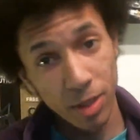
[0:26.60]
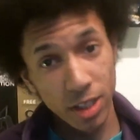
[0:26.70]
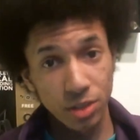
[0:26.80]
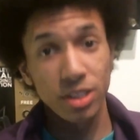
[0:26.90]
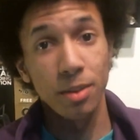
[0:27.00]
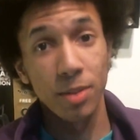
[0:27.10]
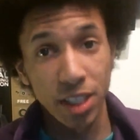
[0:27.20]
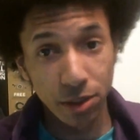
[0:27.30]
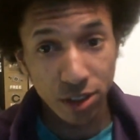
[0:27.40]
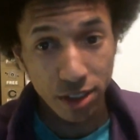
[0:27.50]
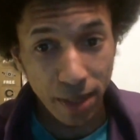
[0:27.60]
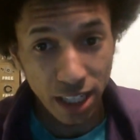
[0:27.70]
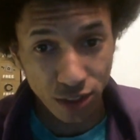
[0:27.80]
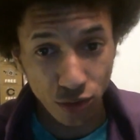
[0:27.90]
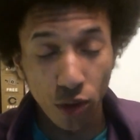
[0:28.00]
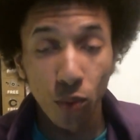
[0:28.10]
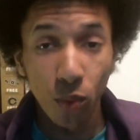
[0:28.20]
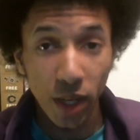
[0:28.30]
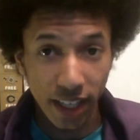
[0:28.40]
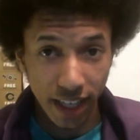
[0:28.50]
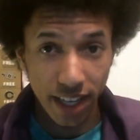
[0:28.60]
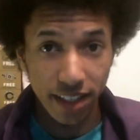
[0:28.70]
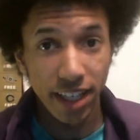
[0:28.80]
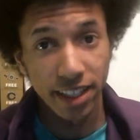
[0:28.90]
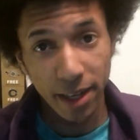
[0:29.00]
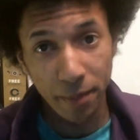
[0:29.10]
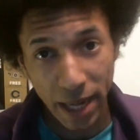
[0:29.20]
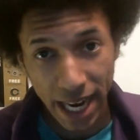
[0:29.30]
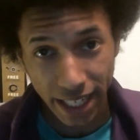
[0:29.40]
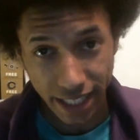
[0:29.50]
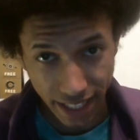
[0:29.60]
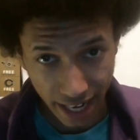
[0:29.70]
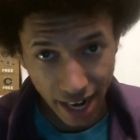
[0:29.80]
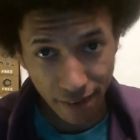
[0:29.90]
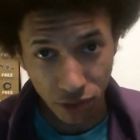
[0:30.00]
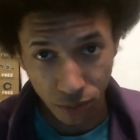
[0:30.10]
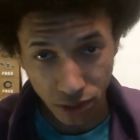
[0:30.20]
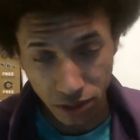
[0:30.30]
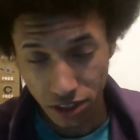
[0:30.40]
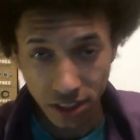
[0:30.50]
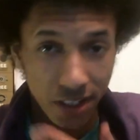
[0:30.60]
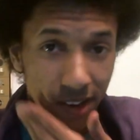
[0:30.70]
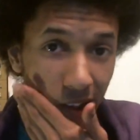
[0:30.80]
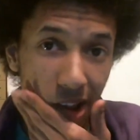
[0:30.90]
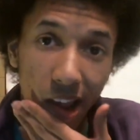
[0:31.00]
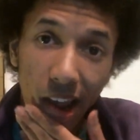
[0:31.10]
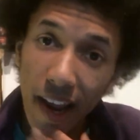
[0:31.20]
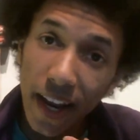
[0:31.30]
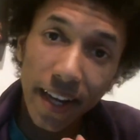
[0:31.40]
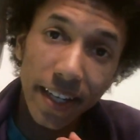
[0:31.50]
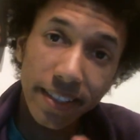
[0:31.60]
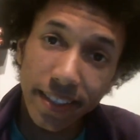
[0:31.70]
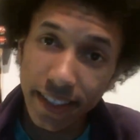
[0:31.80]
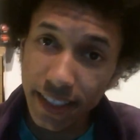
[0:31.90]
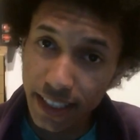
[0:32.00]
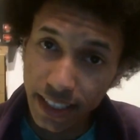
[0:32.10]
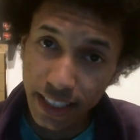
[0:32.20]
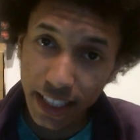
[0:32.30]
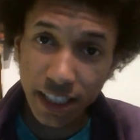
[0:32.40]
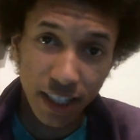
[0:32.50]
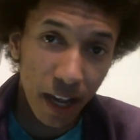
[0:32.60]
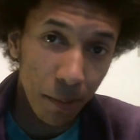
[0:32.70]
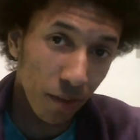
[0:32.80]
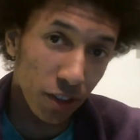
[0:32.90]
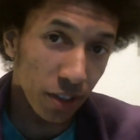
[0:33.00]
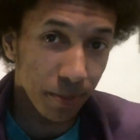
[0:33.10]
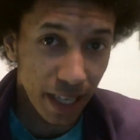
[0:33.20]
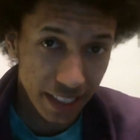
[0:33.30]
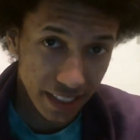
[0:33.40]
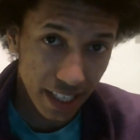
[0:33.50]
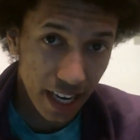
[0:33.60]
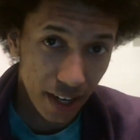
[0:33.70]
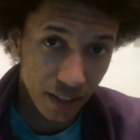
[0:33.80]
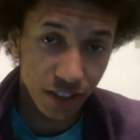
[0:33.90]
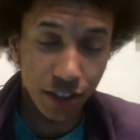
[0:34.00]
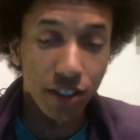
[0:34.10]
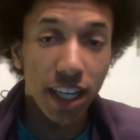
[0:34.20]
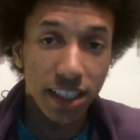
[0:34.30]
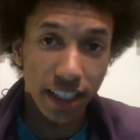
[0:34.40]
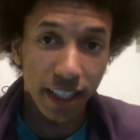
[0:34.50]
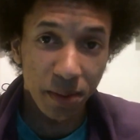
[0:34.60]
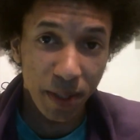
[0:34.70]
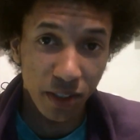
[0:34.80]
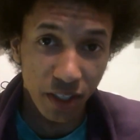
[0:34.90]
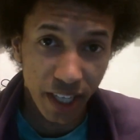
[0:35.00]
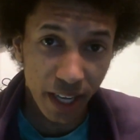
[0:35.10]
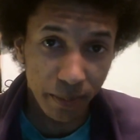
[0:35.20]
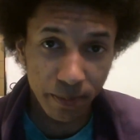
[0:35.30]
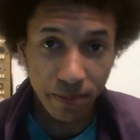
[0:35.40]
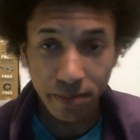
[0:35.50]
what I'm going to do is I'm going to use the mouse for a week and then come back afterwards. And let's hop over to the mice now so you guys can get a better look at